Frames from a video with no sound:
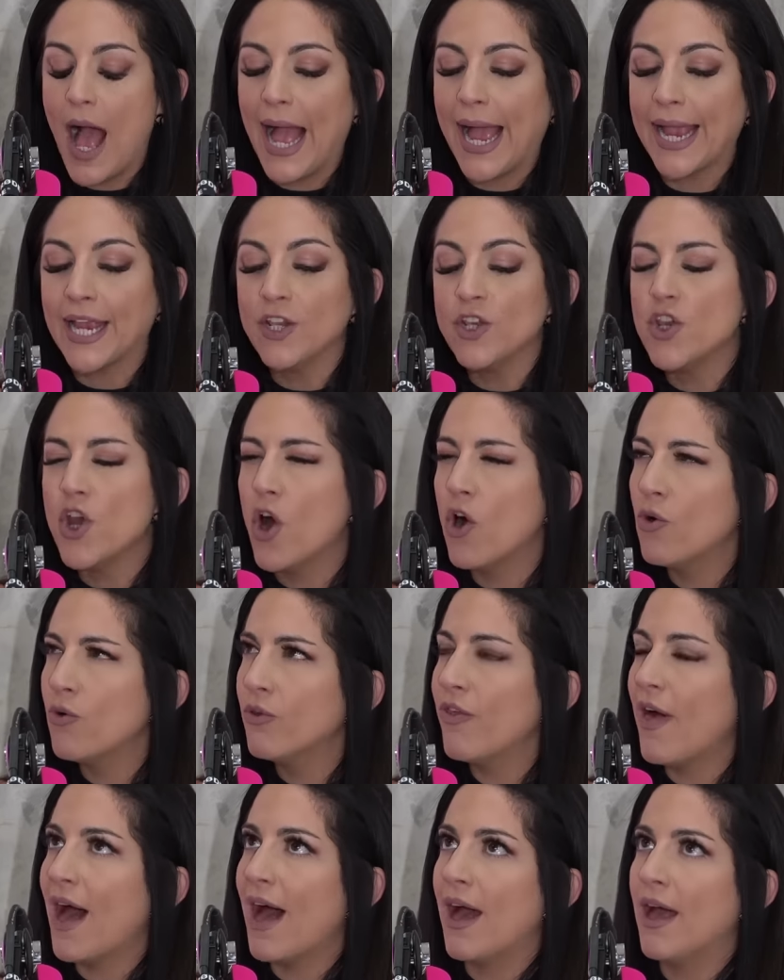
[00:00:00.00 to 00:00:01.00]
I know
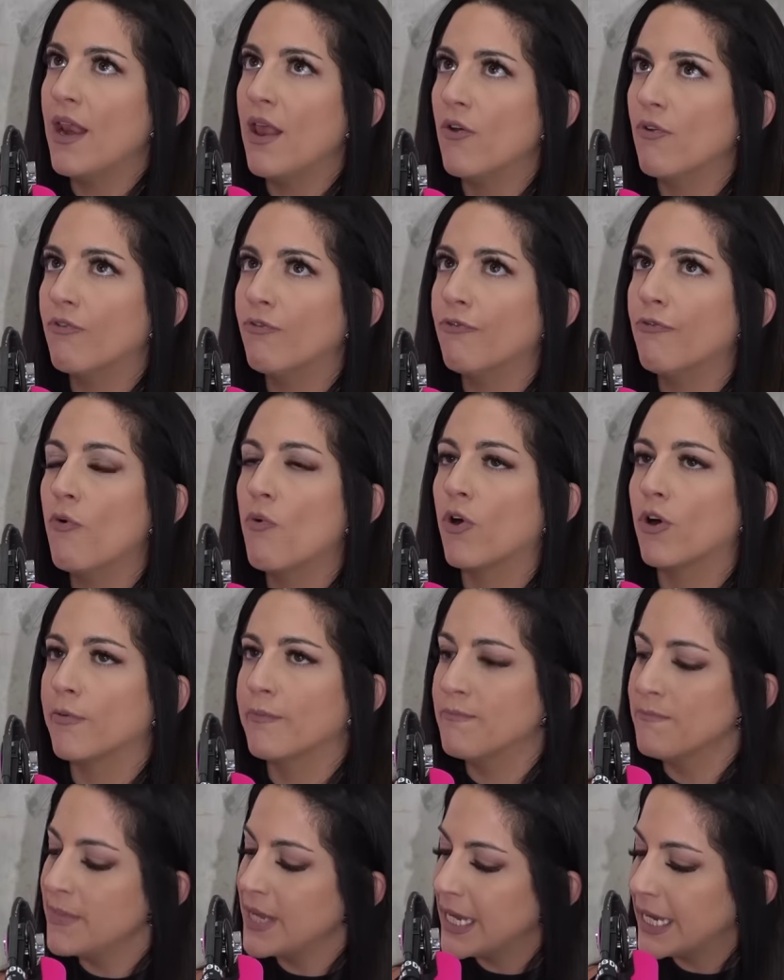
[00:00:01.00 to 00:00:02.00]
that for
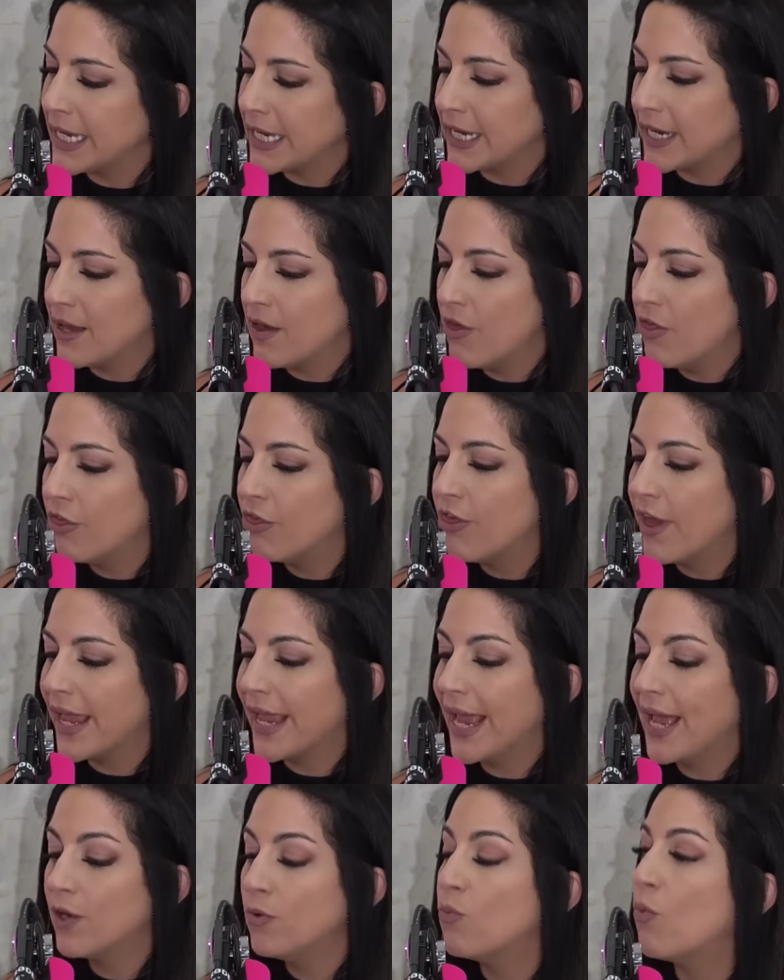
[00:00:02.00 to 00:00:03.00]
me,
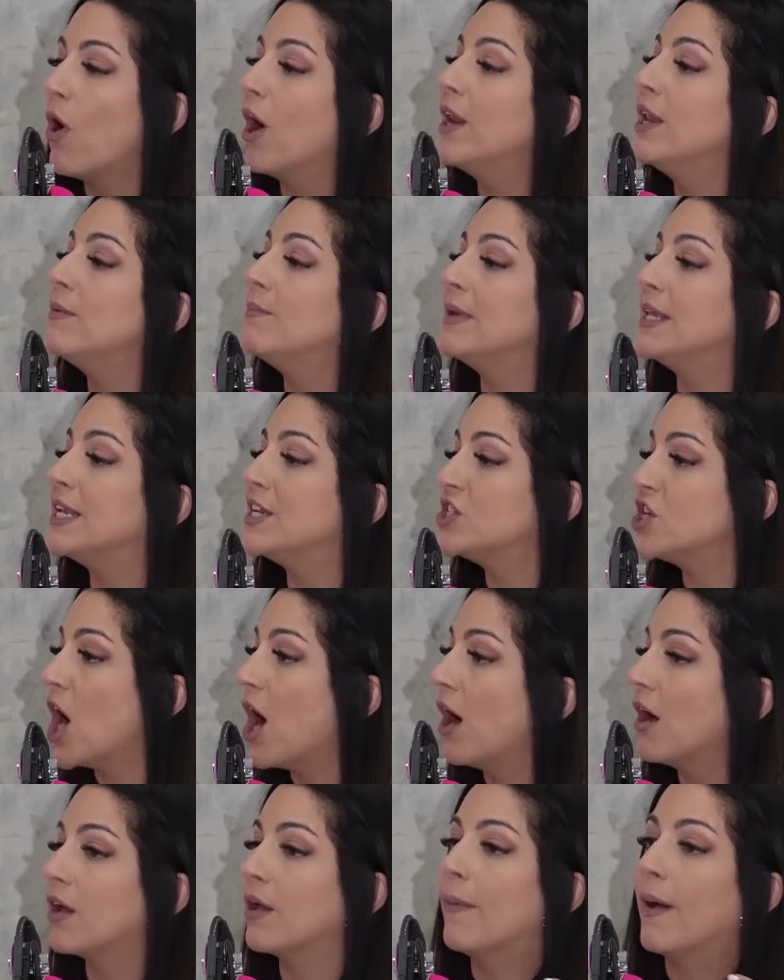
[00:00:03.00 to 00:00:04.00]
they had wanted me to
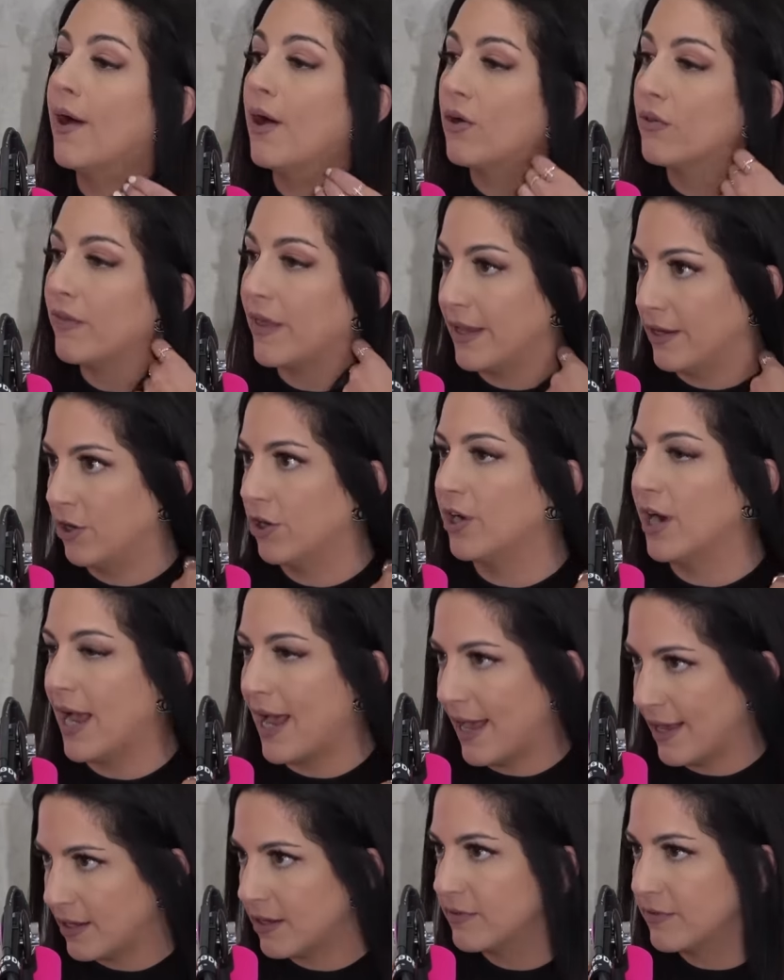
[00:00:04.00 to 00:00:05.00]
talk about like
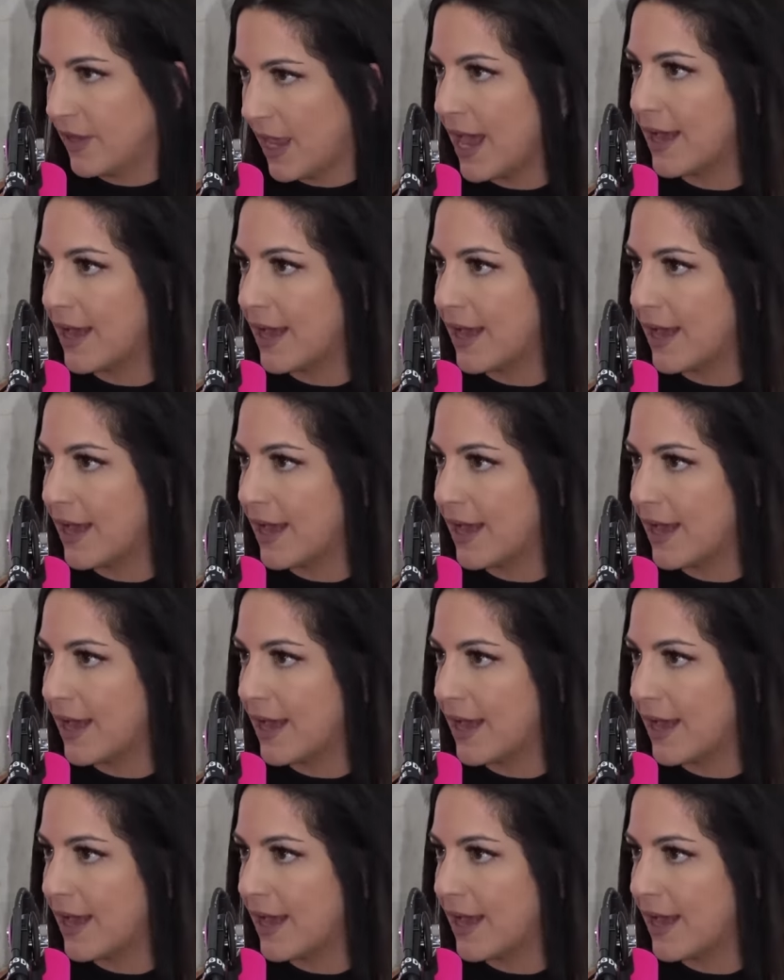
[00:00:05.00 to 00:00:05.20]
the